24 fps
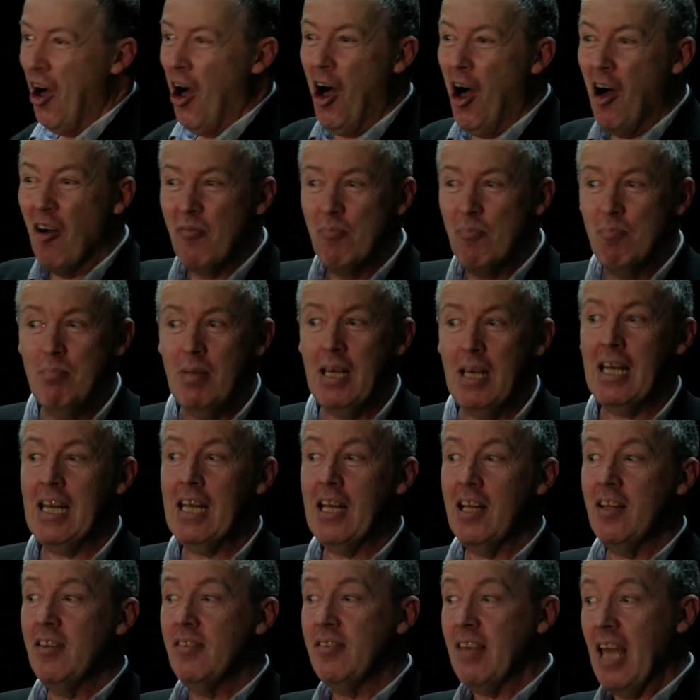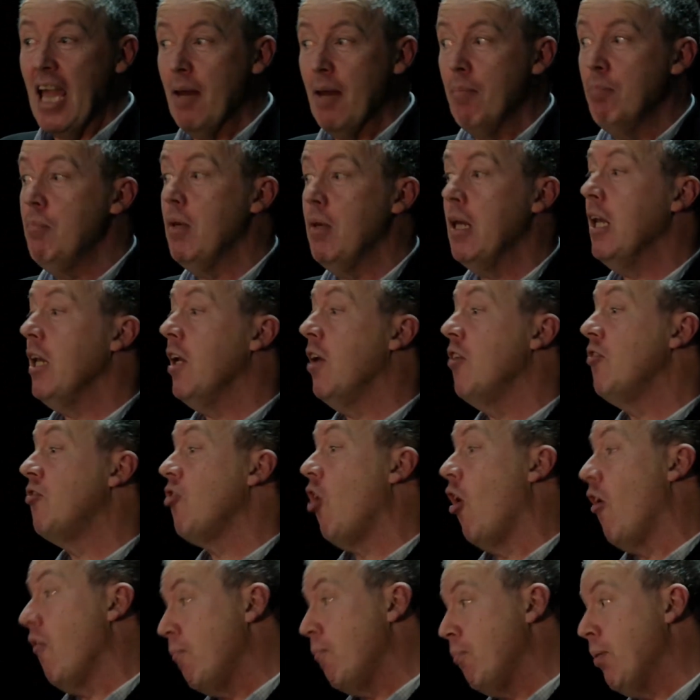of millions and millions
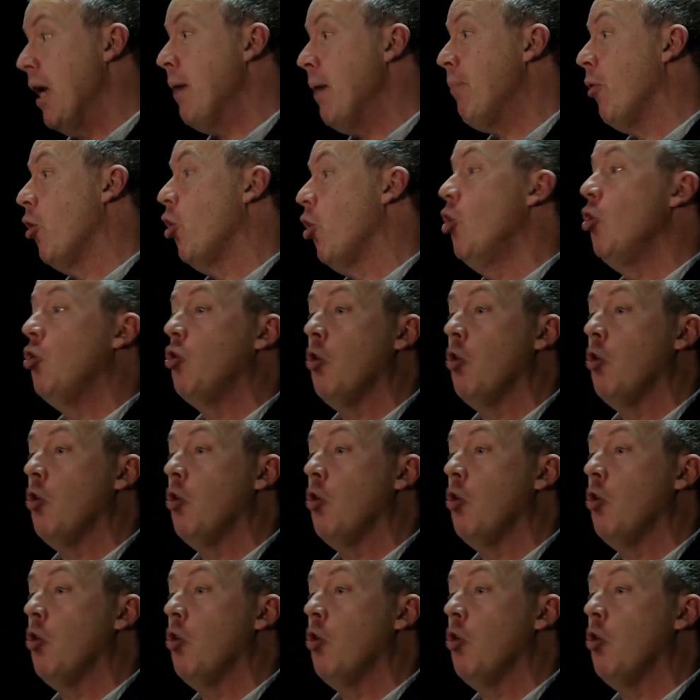of people who